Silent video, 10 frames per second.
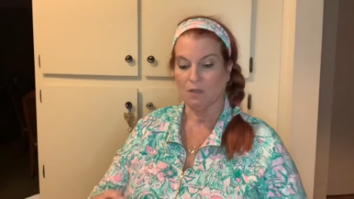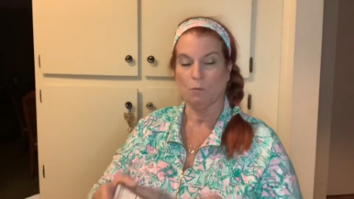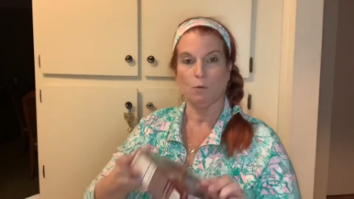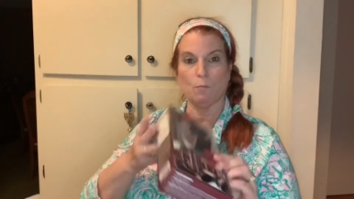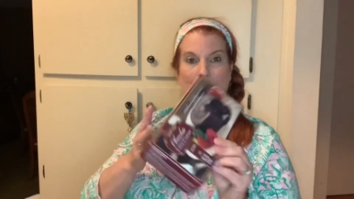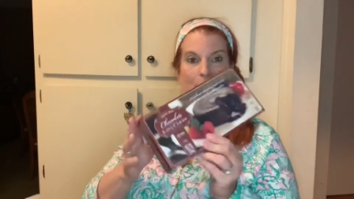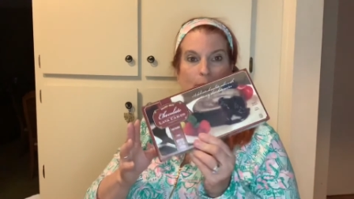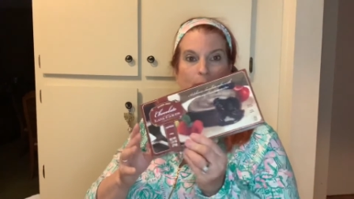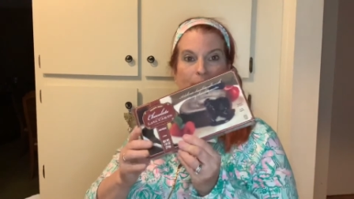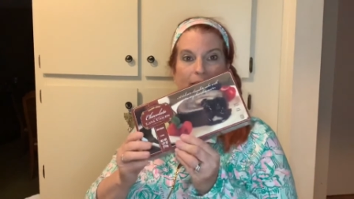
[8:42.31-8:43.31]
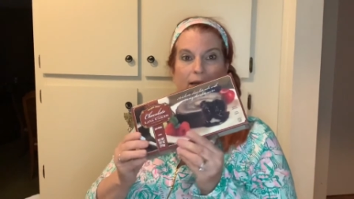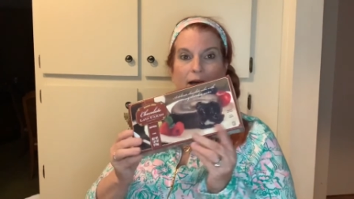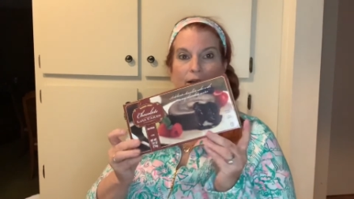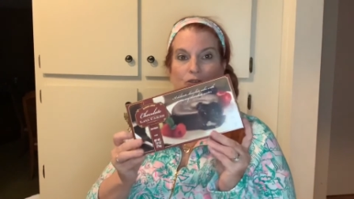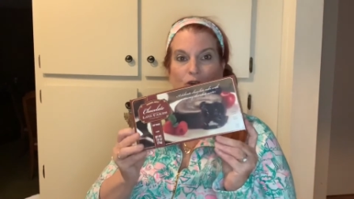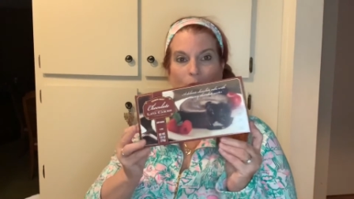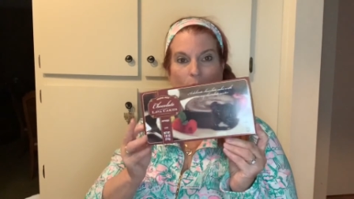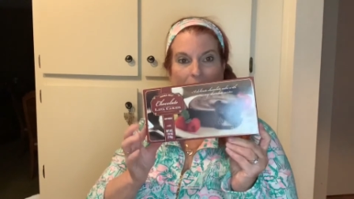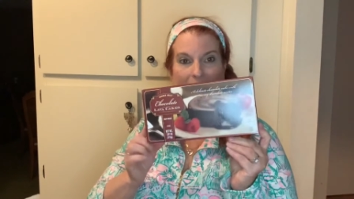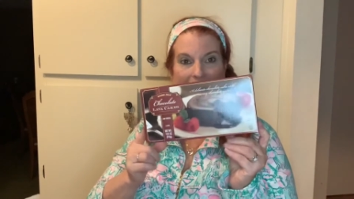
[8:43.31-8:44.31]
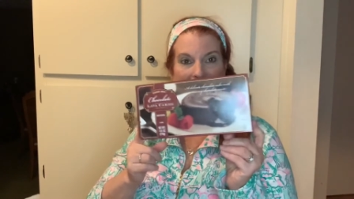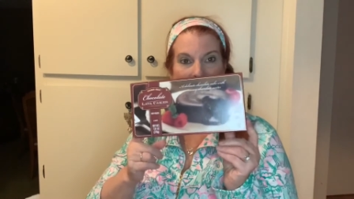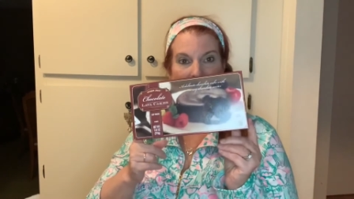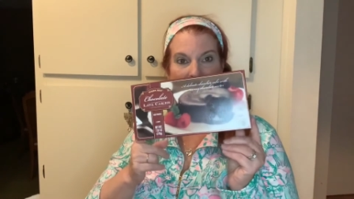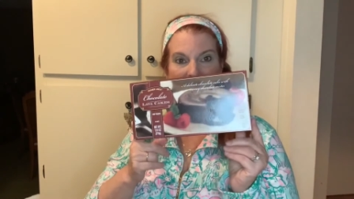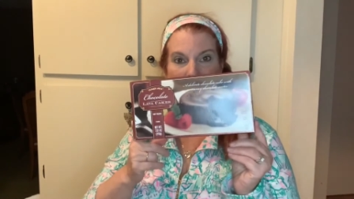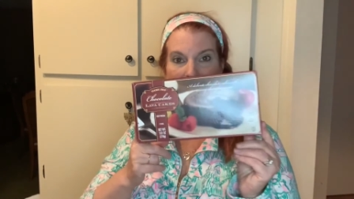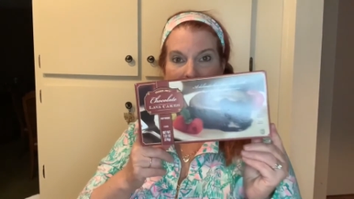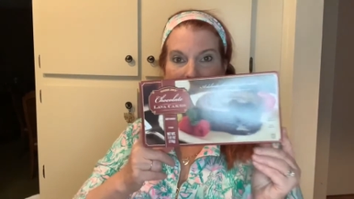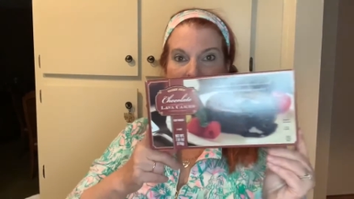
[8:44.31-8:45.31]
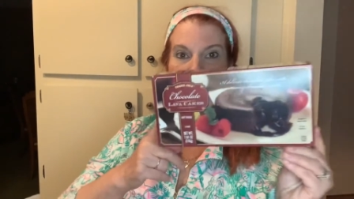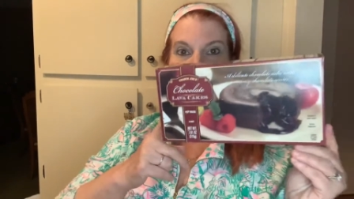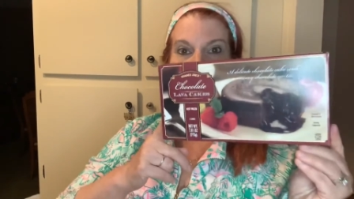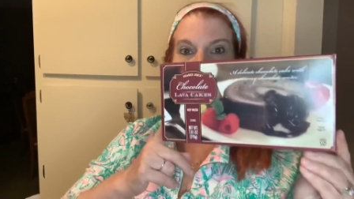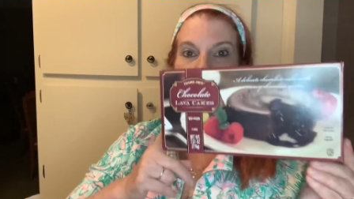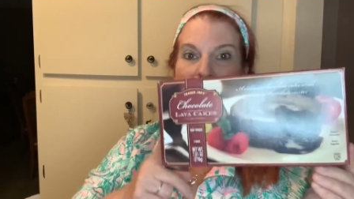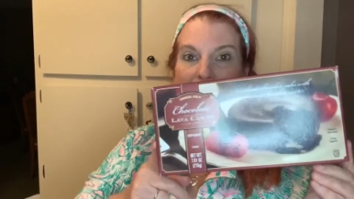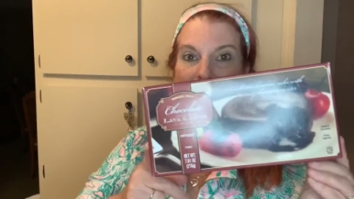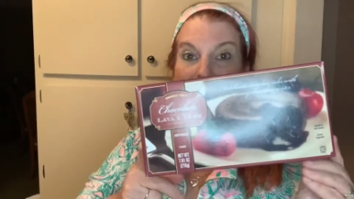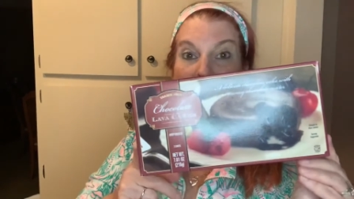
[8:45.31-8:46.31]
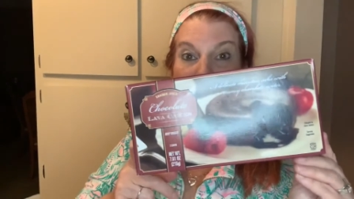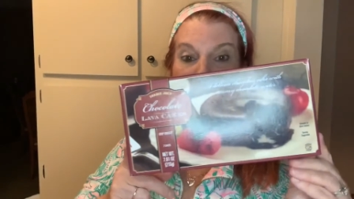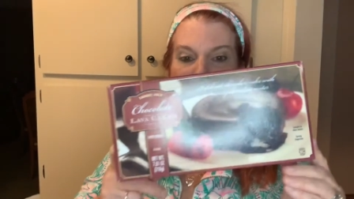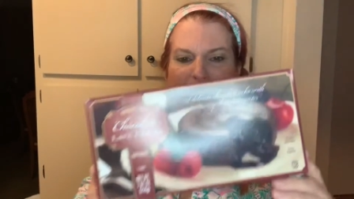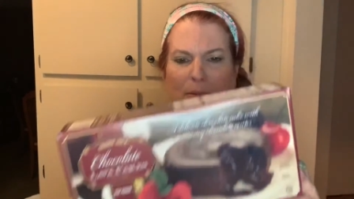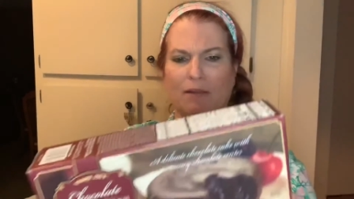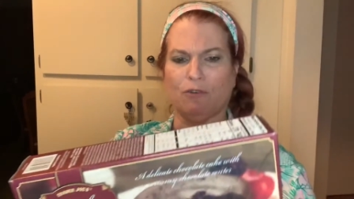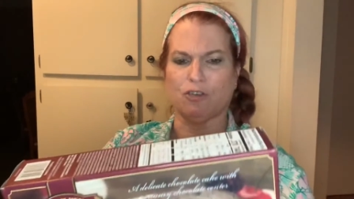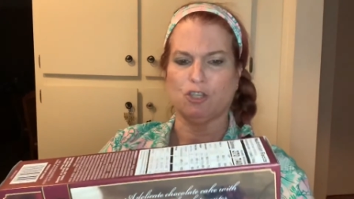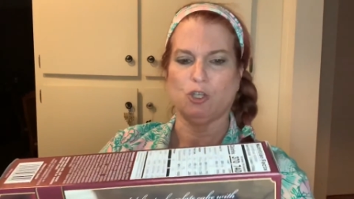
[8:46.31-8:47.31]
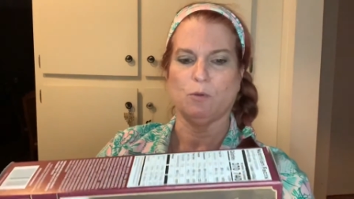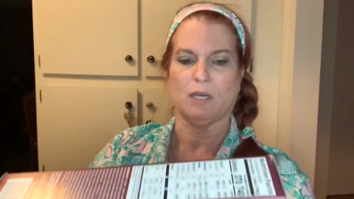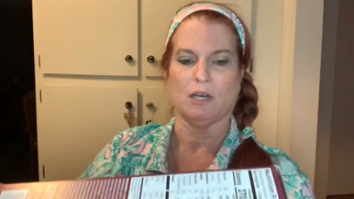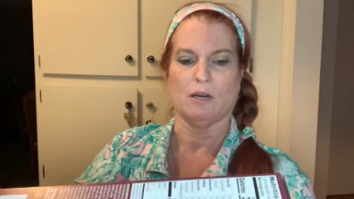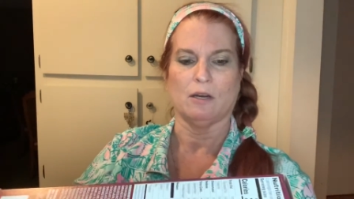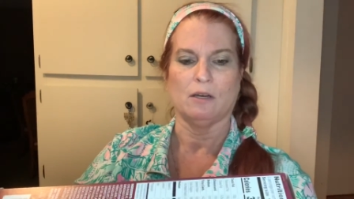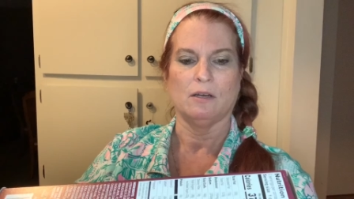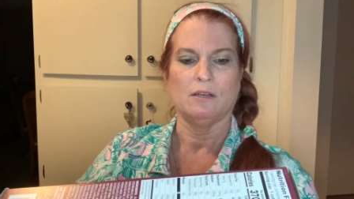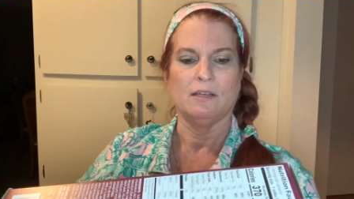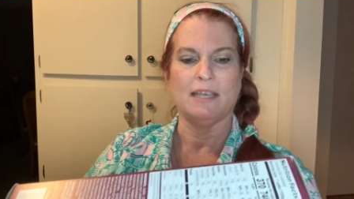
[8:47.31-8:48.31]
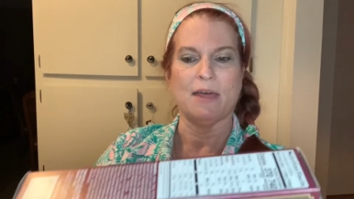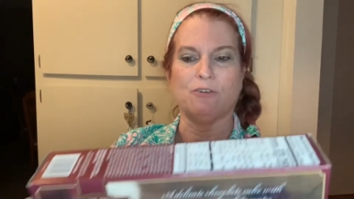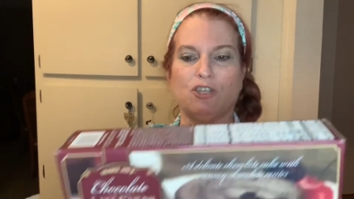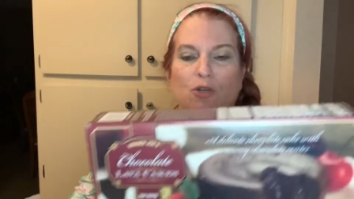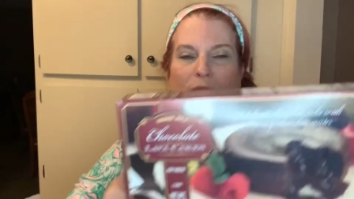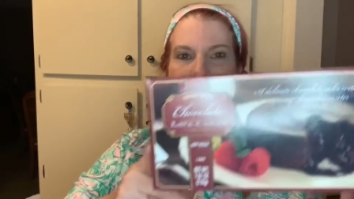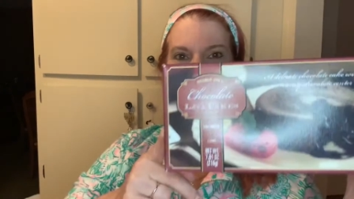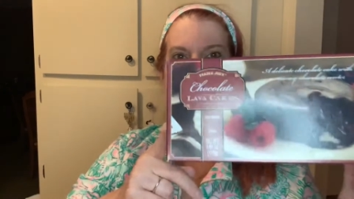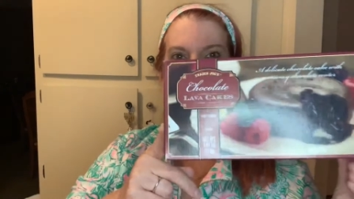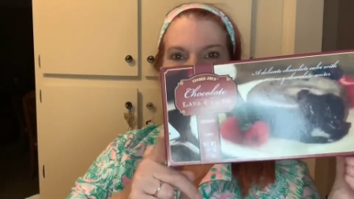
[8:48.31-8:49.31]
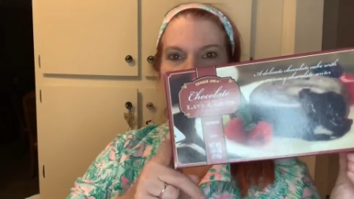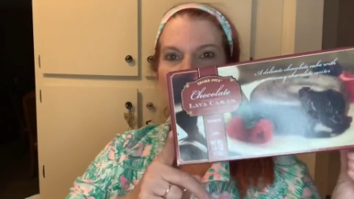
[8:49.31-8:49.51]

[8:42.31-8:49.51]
We will probably try one of these together and split it. Lava cake, I believe there's two in here. Yeah, there's two cakes in here.